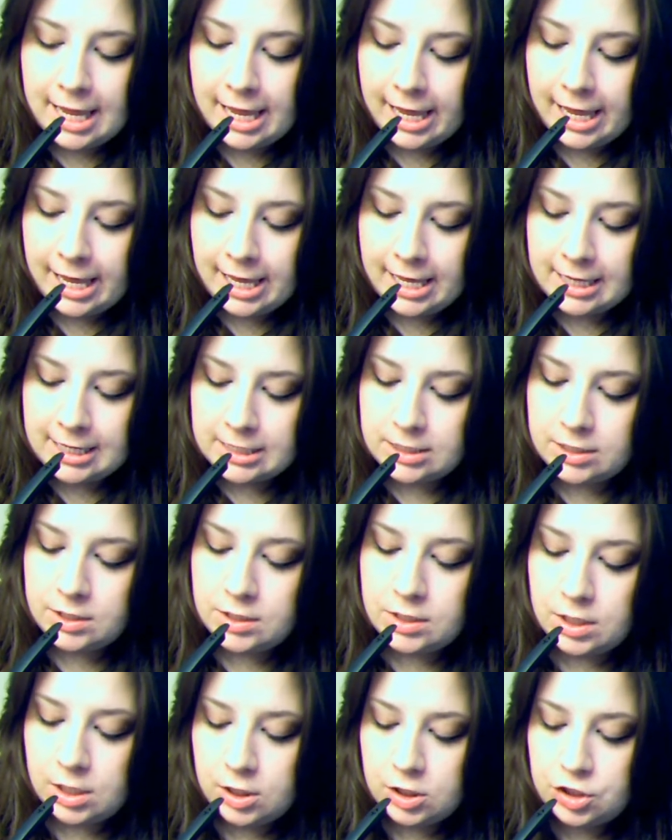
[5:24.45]
And
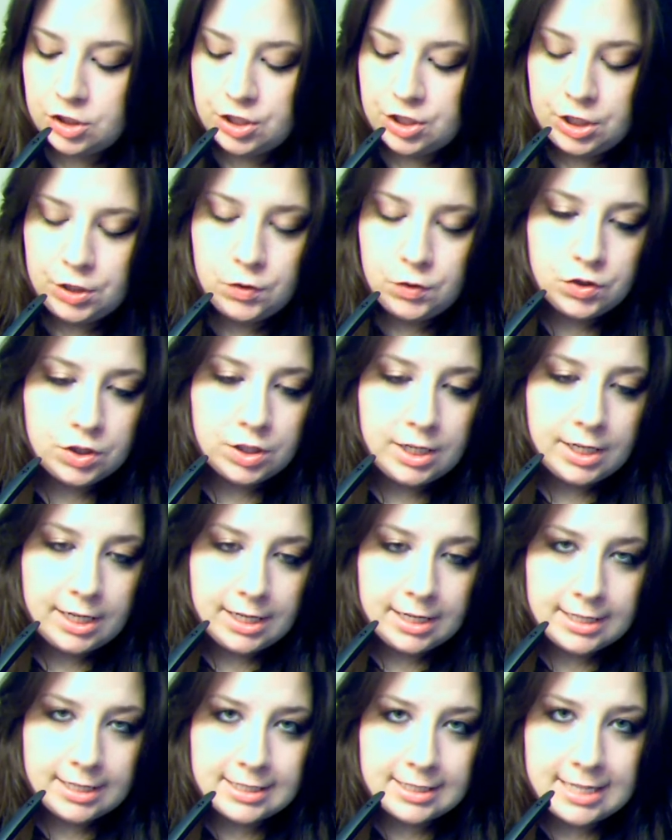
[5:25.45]
she
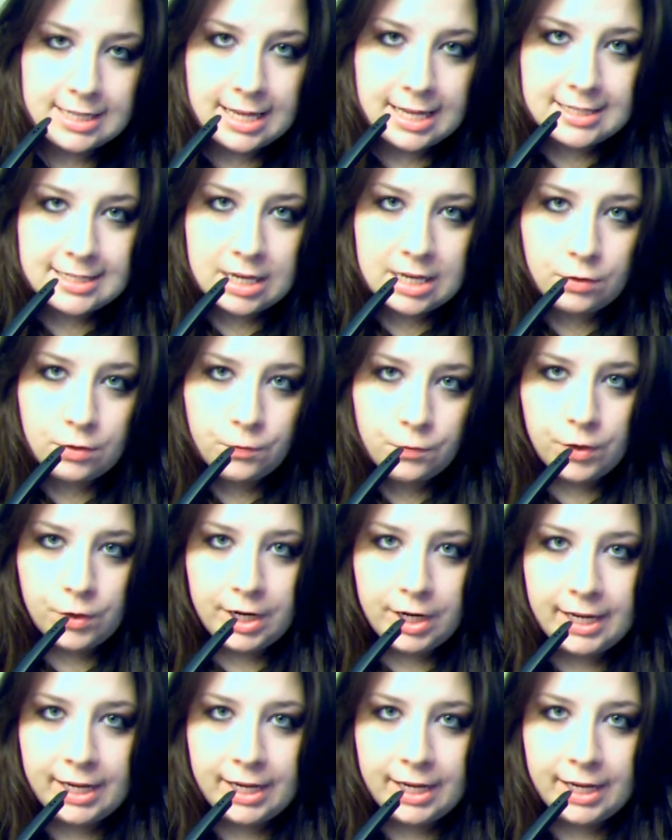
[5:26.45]
usually sends out a free